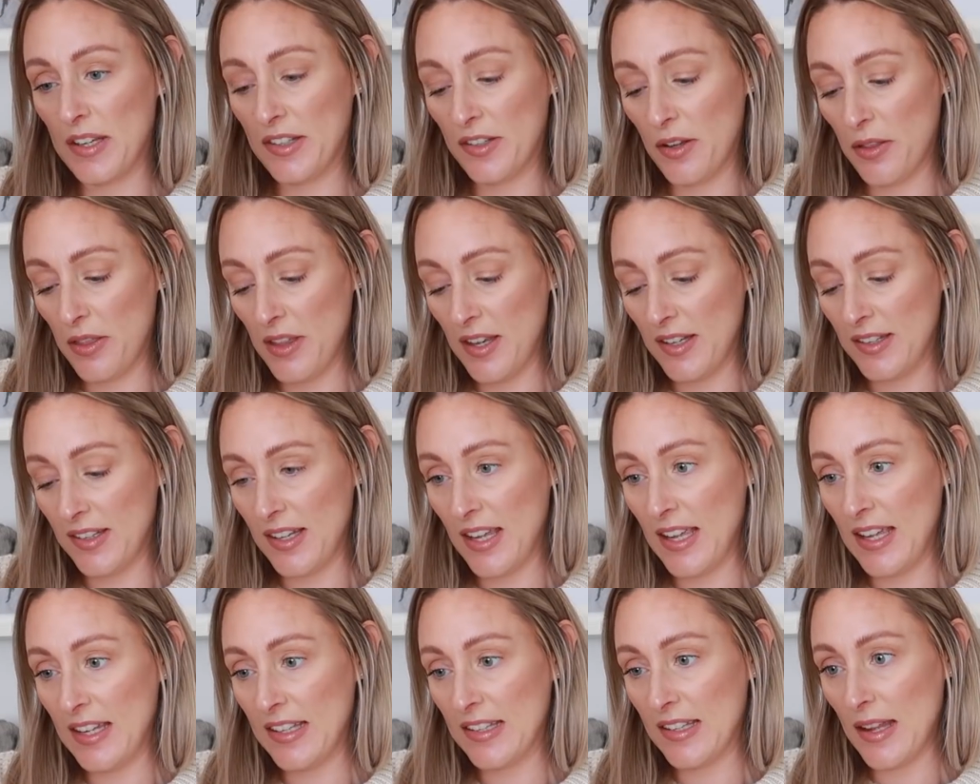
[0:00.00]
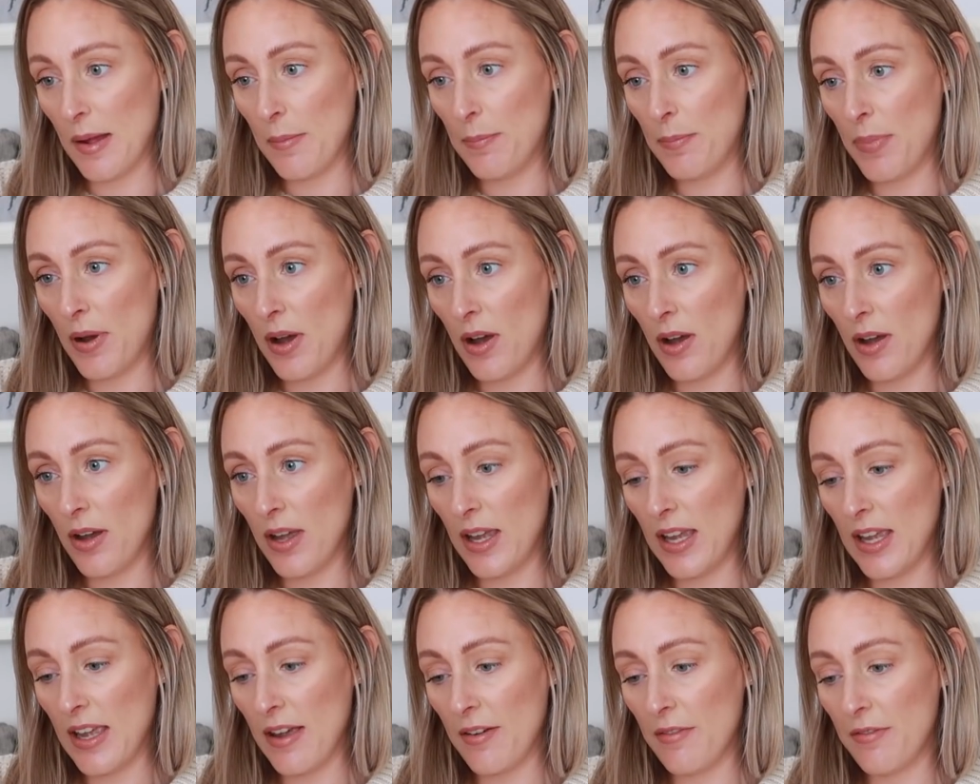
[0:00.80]
So this is
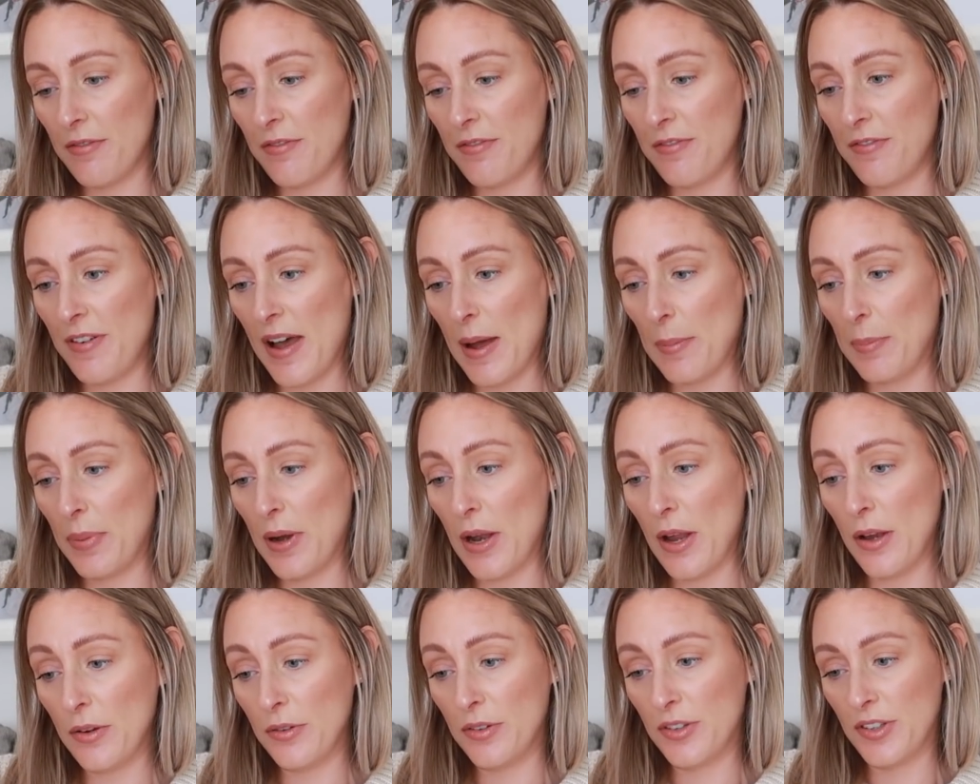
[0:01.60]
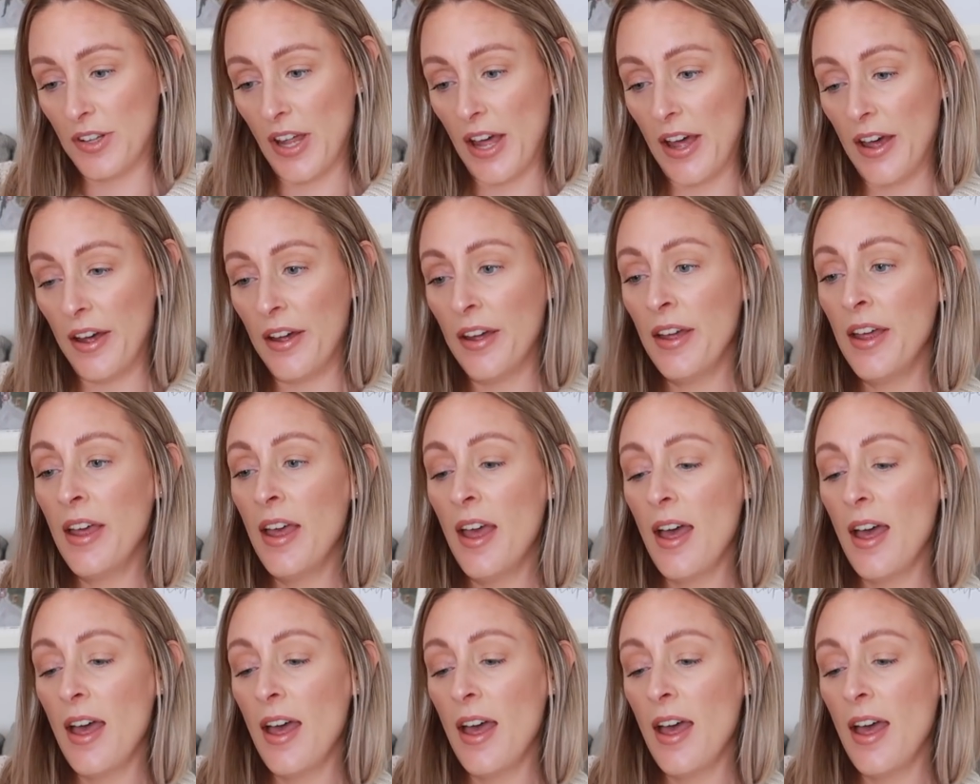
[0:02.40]
by Fabulosa,